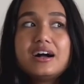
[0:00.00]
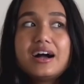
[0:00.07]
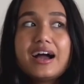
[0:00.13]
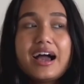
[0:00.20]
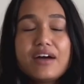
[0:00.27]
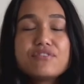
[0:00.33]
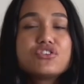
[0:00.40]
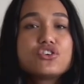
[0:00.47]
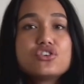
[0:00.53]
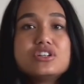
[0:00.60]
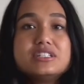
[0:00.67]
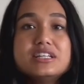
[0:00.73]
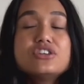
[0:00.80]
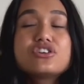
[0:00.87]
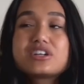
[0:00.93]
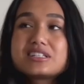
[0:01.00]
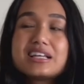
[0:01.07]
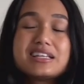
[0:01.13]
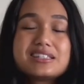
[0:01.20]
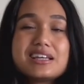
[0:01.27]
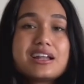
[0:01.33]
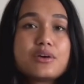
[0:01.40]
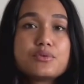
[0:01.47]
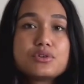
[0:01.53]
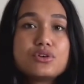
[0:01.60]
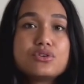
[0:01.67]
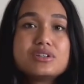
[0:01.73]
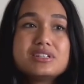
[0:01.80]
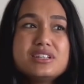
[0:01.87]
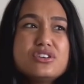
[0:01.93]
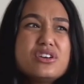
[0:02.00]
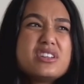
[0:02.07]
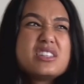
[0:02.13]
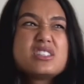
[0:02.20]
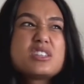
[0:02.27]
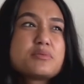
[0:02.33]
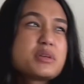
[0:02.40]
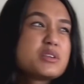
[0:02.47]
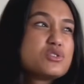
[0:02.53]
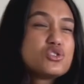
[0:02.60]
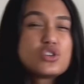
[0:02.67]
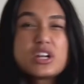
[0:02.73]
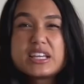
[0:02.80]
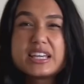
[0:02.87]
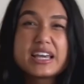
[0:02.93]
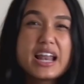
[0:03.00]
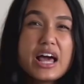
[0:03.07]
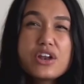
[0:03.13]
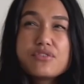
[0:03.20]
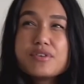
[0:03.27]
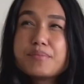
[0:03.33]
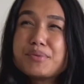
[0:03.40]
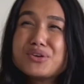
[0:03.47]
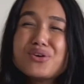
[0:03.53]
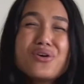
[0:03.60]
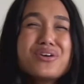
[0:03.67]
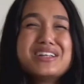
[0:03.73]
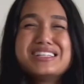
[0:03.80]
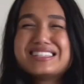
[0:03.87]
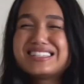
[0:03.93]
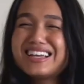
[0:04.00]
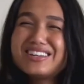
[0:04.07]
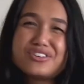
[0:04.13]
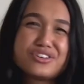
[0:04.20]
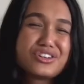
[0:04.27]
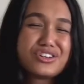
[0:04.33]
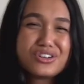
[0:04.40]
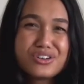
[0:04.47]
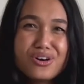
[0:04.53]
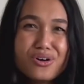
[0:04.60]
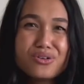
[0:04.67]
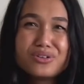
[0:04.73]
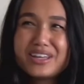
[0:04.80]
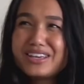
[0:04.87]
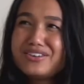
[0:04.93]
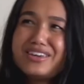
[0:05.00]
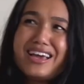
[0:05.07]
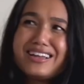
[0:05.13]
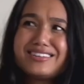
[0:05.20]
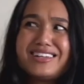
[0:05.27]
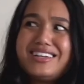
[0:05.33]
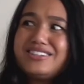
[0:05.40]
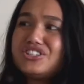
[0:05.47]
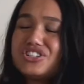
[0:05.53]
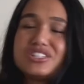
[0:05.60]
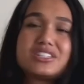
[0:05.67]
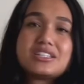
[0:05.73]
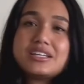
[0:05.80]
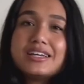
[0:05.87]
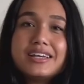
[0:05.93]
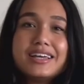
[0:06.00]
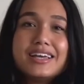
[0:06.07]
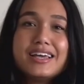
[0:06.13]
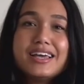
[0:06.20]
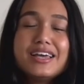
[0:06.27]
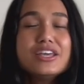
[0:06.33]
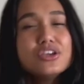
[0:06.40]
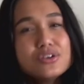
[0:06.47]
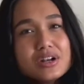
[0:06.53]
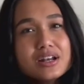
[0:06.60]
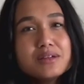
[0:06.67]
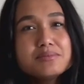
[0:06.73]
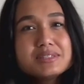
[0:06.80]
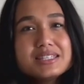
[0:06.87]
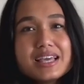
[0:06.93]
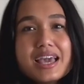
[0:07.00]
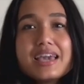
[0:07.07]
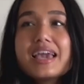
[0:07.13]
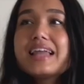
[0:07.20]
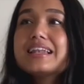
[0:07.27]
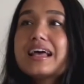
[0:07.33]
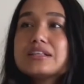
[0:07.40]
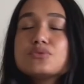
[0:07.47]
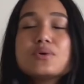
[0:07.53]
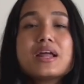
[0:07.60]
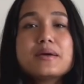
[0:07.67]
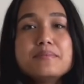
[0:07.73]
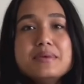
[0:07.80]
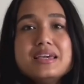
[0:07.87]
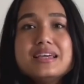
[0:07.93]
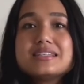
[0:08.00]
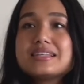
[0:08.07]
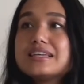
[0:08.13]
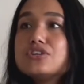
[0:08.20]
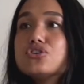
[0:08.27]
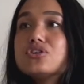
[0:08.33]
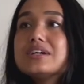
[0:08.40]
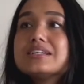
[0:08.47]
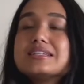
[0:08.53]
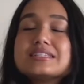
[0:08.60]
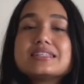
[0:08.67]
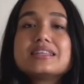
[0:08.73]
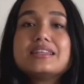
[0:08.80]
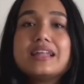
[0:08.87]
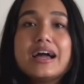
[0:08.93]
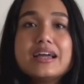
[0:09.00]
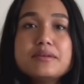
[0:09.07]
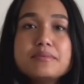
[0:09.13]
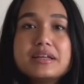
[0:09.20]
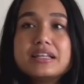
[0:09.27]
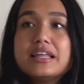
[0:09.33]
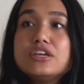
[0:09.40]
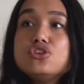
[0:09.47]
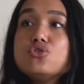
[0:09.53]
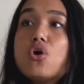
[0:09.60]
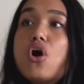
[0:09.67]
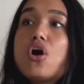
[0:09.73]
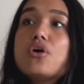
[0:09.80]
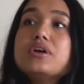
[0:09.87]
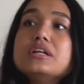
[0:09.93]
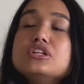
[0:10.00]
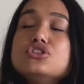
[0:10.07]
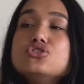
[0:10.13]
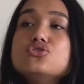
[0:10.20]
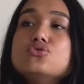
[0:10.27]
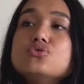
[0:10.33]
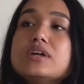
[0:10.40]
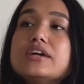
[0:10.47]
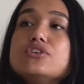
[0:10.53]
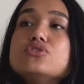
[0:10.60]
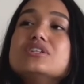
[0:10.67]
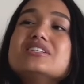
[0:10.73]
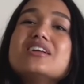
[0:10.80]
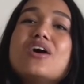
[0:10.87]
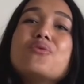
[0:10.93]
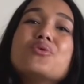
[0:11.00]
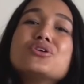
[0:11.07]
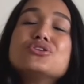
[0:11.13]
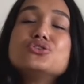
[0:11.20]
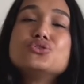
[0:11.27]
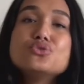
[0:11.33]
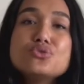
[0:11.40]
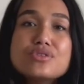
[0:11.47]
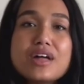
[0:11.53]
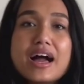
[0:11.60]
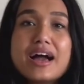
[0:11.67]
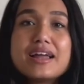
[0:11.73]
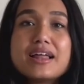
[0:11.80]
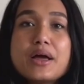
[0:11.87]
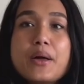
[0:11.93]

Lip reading: I have to go to dinner because I said I would go to dinner. And then sometimes you try to get out of it, but you already said you're going to go. Like, you can't like just... You know what I'm saying? And that's what I mean. It's like you're in disalignment. Like, you already knew that you did not want to do that,